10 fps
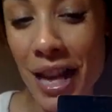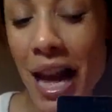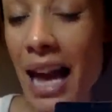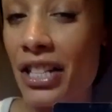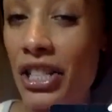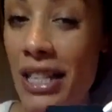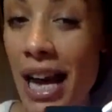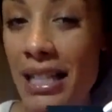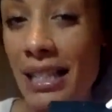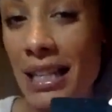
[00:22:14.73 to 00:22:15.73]
And she's
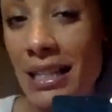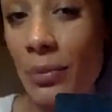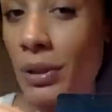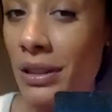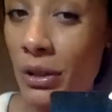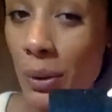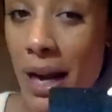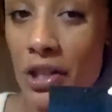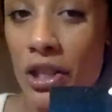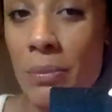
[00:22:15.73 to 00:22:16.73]
asking someone to
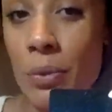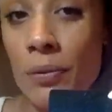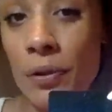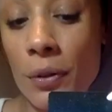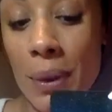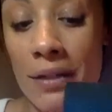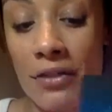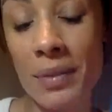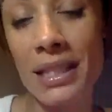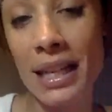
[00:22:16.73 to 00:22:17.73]
actually move her away
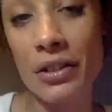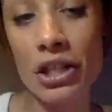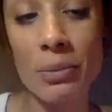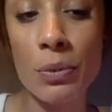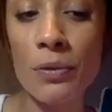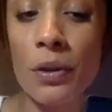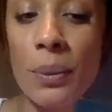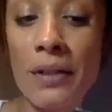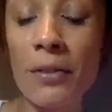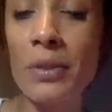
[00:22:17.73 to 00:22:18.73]
from this energy, move her
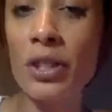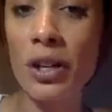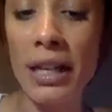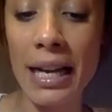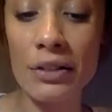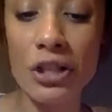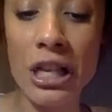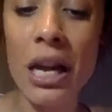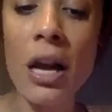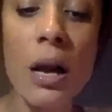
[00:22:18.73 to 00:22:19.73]
away from the dark
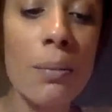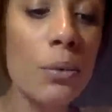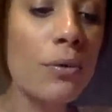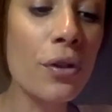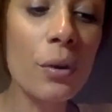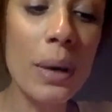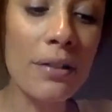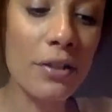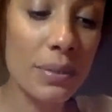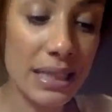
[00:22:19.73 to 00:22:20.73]
energy, move her
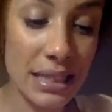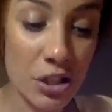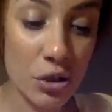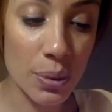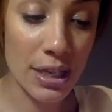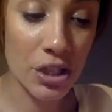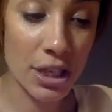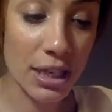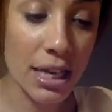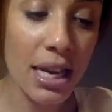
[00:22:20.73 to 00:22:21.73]
away from a
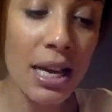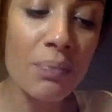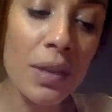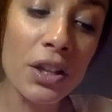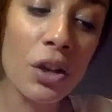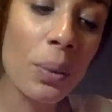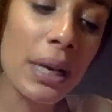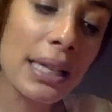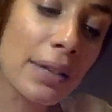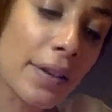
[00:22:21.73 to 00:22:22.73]
situation. And you know
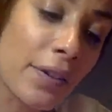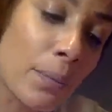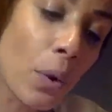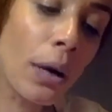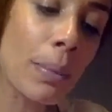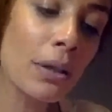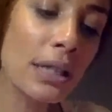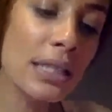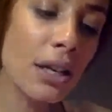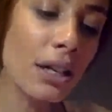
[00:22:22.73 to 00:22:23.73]
what I love even more
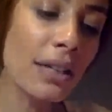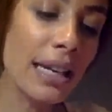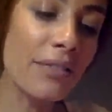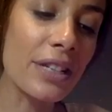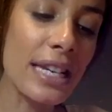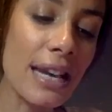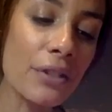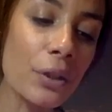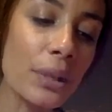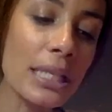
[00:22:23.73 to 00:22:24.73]
about this card that I've
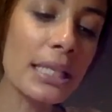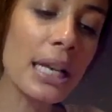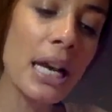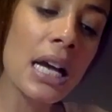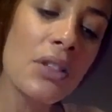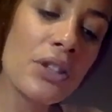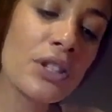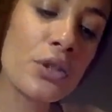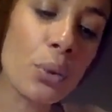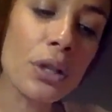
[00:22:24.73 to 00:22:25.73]
never noticed? The
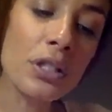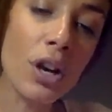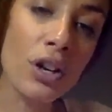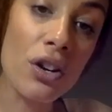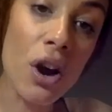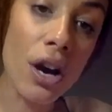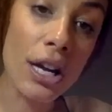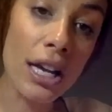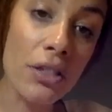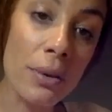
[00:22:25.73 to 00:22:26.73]
swords are not
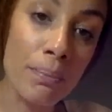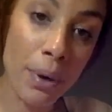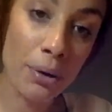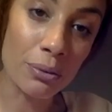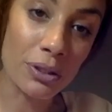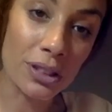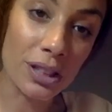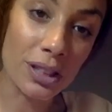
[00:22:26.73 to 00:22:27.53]
in the boat.